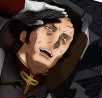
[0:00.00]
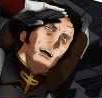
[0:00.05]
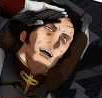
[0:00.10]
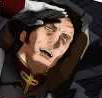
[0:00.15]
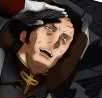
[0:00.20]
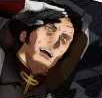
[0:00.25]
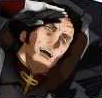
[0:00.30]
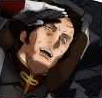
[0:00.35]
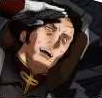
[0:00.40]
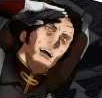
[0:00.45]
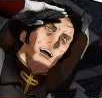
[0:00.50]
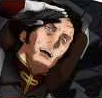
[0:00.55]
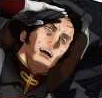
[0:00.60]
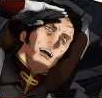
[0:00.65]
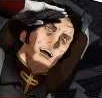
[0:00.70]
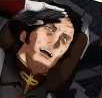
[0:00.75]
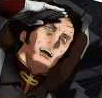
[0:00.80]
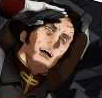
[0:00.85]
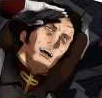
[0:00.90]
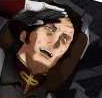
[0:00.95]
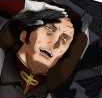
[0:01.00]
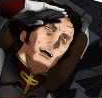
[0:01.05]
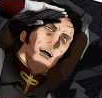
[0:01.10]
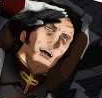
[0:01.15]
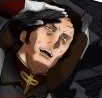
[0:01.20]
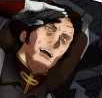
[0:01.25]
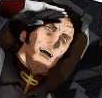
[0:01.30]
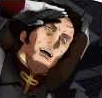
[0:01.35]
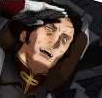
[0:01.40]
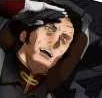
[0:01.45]

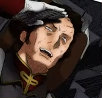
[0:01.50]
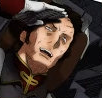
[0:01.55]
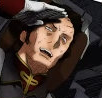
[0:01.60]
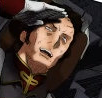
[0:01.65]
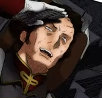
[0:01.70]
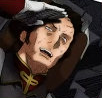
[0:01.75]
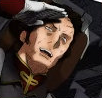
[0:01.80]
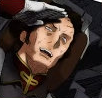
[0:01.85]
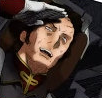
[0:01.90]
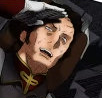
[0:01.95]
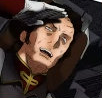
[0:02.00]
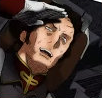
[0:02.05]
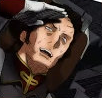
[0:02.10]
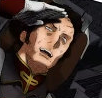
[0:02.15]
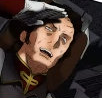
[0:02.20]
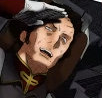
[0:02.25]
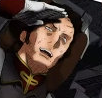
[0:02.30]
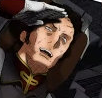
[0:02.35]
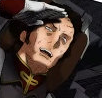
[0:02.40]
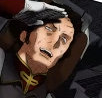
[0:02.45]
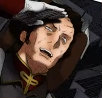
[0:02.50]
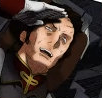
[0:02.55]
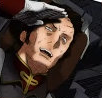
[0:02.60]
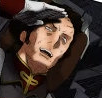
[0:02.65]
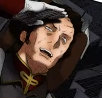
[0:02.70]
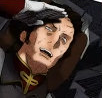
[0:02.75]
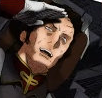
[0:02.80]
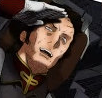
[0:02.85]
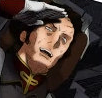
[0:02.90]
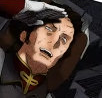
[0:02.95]

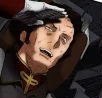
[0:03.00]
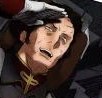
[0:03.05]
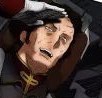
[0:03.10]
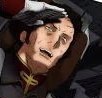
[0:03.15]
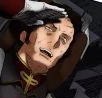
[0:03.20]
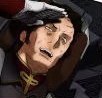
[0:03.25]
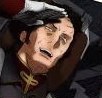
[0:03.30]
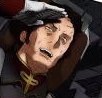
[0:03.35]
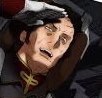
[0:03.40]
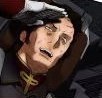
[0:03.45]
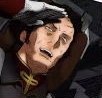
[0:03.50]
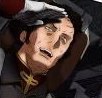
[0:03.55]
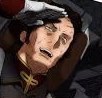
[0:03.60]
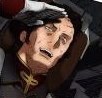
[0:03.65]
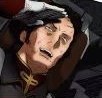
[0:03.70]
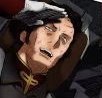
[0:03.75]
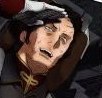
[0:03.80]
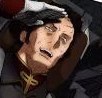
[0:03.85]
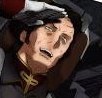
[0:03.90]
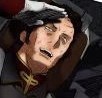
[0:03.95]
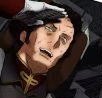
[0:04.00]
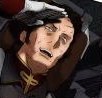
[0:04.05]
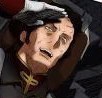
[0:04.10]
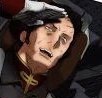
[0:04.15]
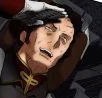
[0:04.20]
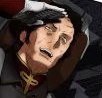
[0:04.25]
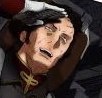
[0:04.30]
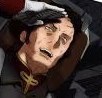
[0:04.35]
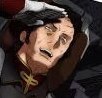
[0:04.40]
(no one is talking)